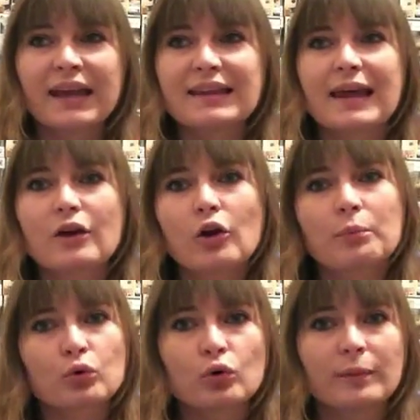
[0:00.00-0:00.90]
He then
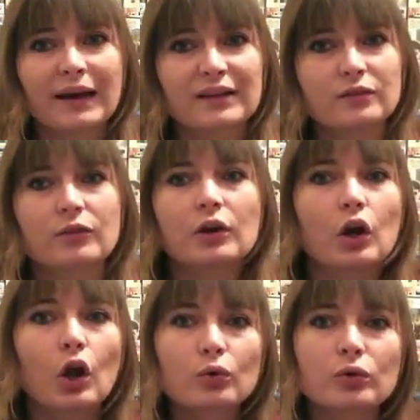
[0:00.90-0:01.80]
got brought back to
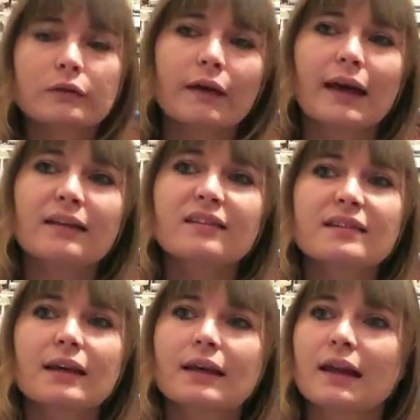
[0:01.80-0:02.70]
the local
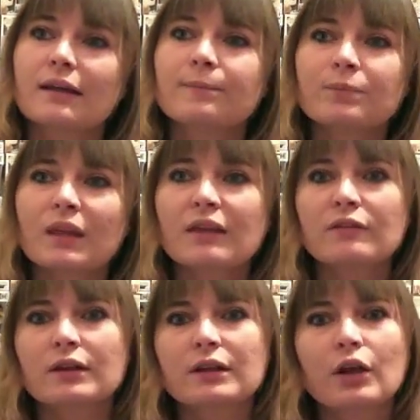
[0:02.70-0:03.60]
vets, and then
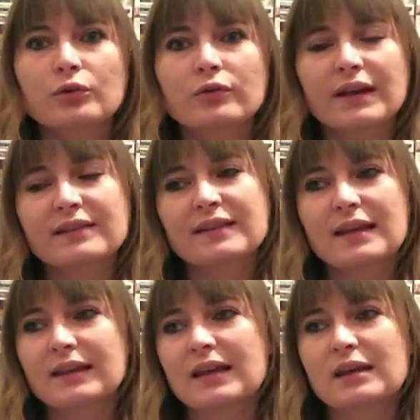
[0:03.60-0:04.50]
the local vet
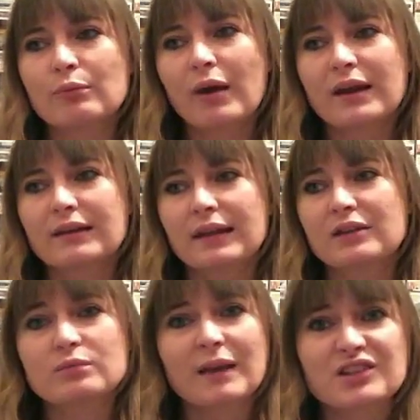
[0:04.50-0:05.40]
said that
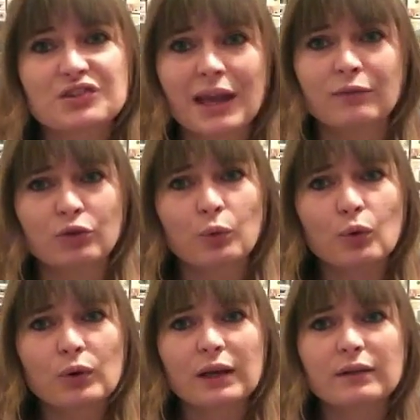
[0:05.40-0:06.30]
they managed to take him for a walk.